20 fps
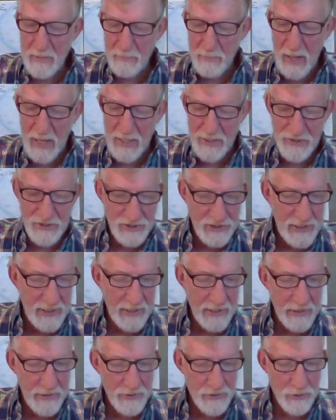by
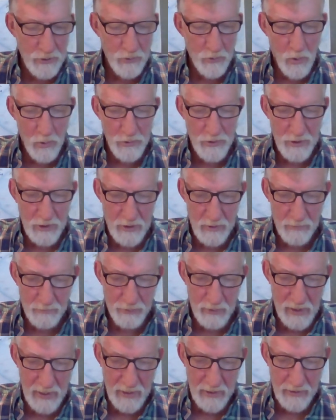cynics who want to
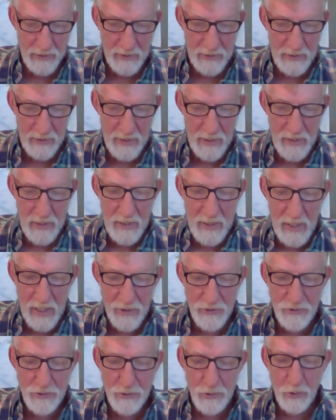complain.
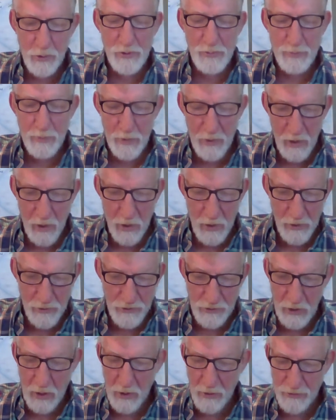As George Bernard
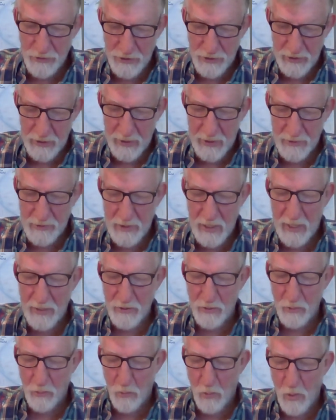Shaw said,
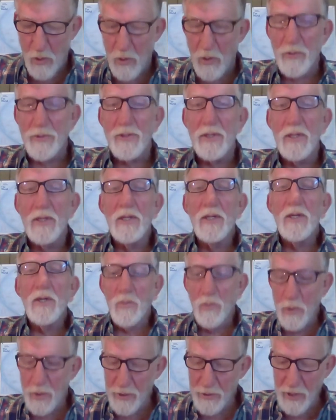that the world
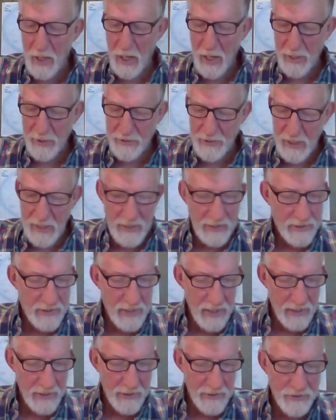will not
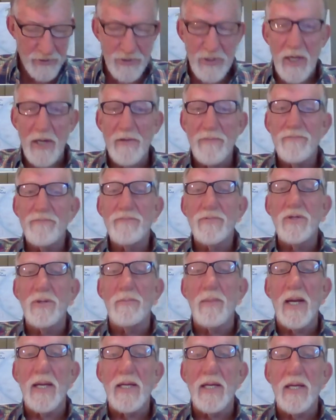dedicate itself
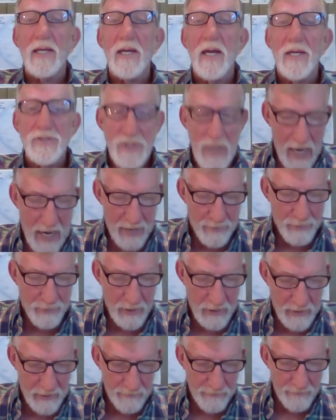to making us
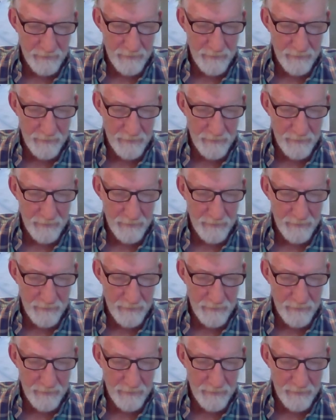happy.